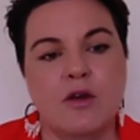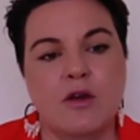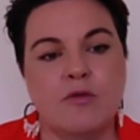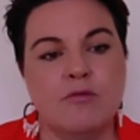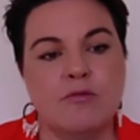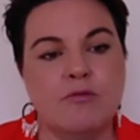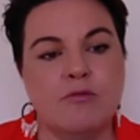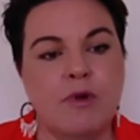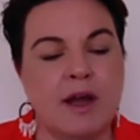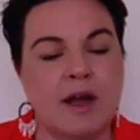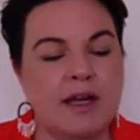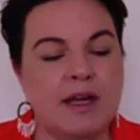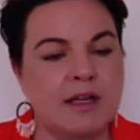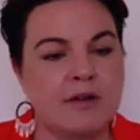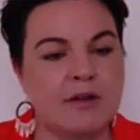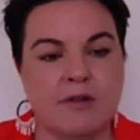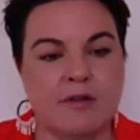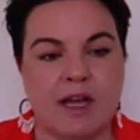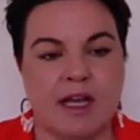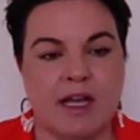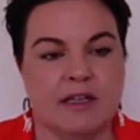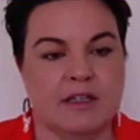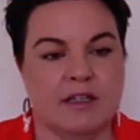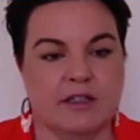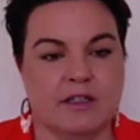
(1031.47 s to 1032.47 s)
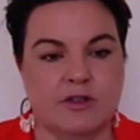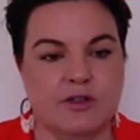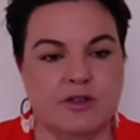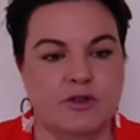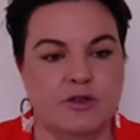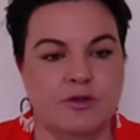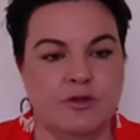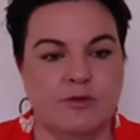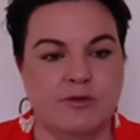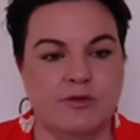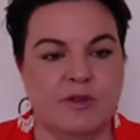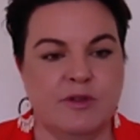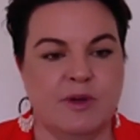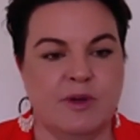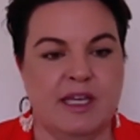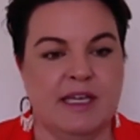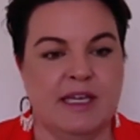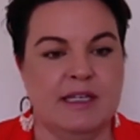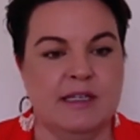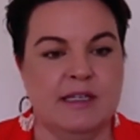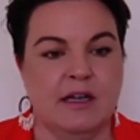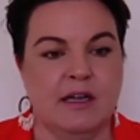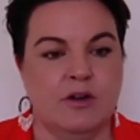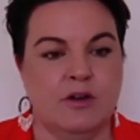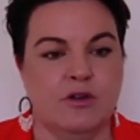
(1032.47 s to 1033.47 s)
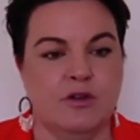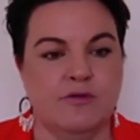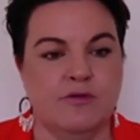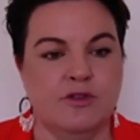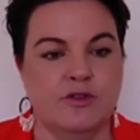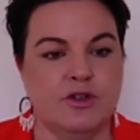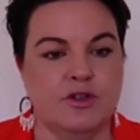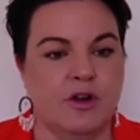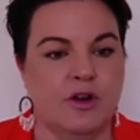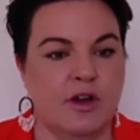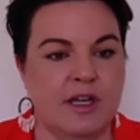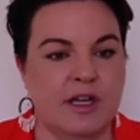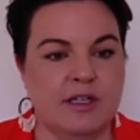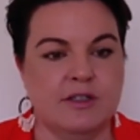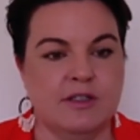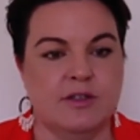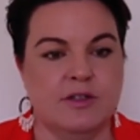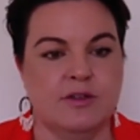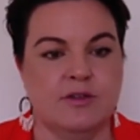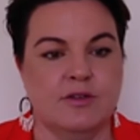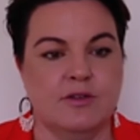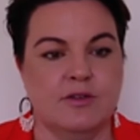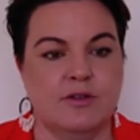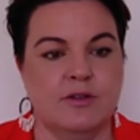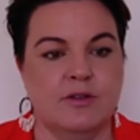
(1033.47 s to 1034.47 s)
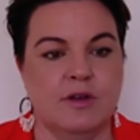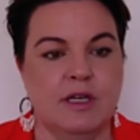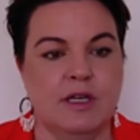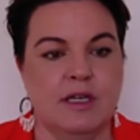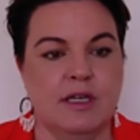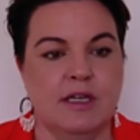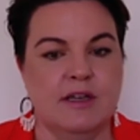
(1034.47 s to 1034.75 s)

running around like a chook with my head cut off, trying to